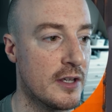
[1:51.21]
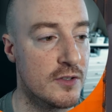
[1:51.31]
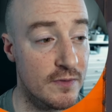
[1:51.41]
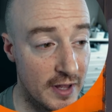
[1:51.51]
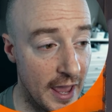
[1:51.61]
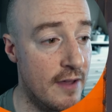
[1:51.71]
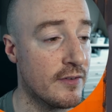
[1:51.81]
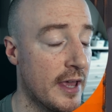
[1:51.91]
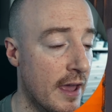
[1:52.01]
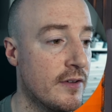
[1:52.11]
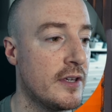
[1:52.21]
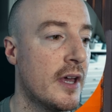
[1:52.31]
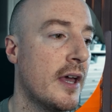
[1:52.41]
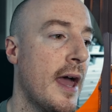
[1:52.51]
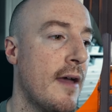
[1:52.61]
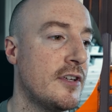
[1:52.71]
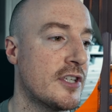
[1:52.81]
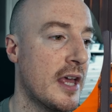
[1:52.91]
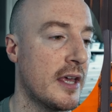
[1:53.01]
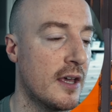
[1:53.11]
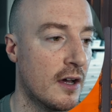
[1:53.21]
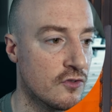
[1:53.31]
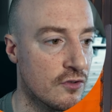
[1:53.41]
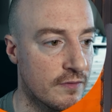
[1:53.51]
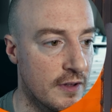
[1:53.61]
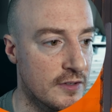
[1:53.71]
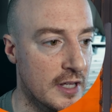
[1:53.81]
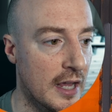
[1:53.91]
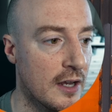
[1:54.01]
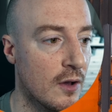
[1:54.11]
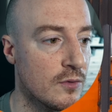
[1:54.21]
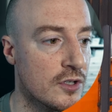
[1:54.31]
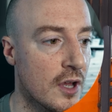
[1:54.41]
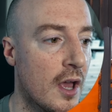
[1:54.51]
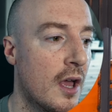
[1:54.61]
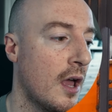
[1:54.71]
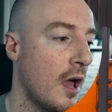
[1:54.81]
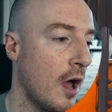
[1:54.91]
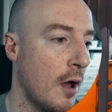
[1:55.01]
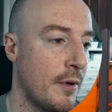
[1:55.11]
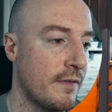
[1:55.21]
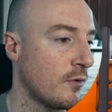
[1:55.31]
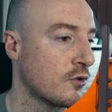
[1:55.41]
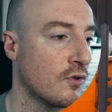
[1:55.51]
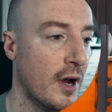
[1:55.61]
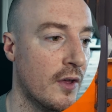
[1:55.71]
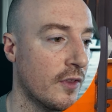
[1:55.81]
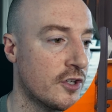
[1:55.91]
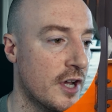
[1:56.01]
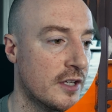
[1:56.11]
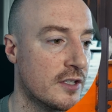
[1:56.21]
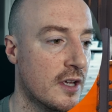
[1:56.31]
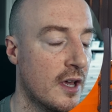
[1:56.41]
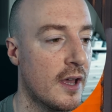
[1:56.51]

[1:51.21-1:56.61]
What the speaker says: It's heavy set here, 150 kilos, but it feels great on the chest.